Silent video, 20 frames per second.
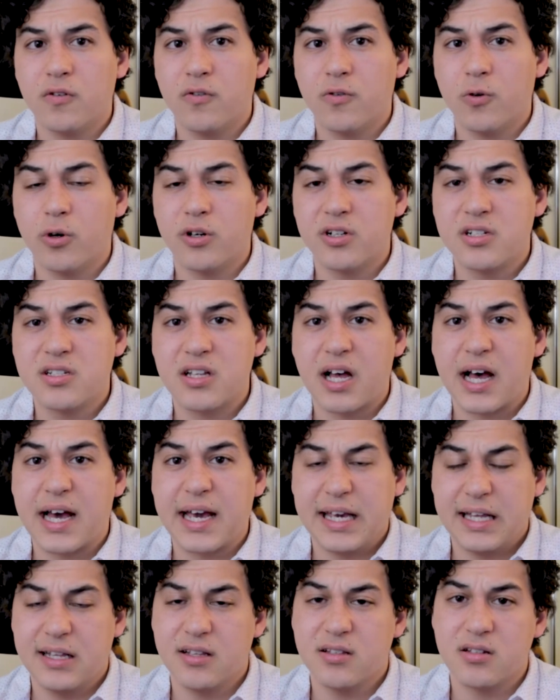for
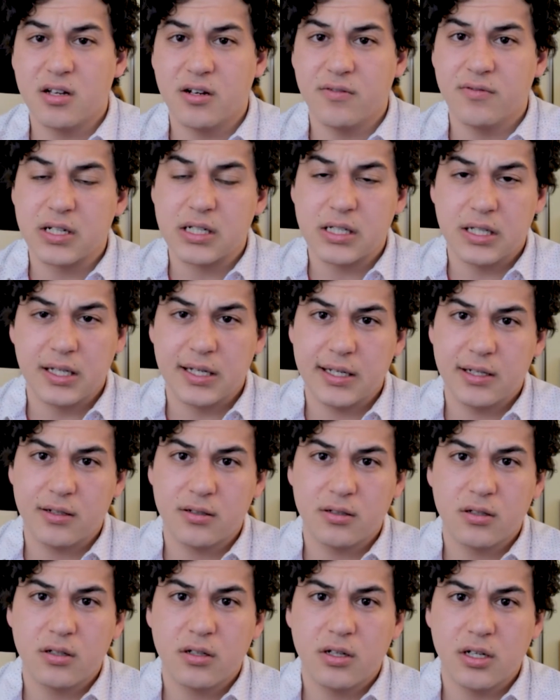signs of decline
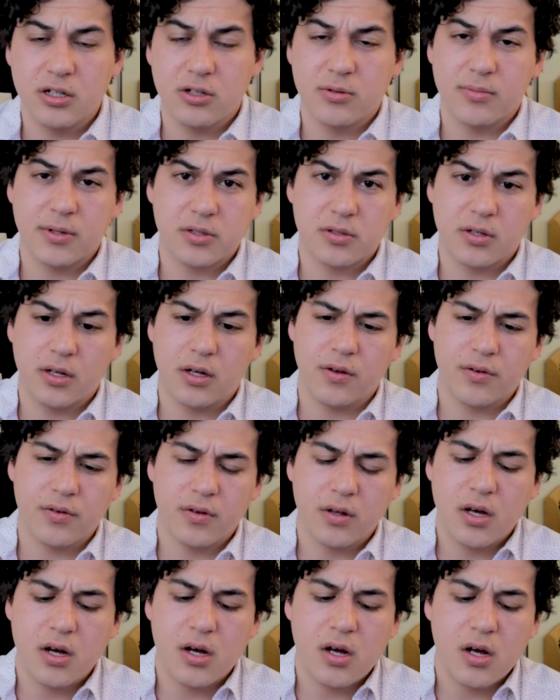in your mental health.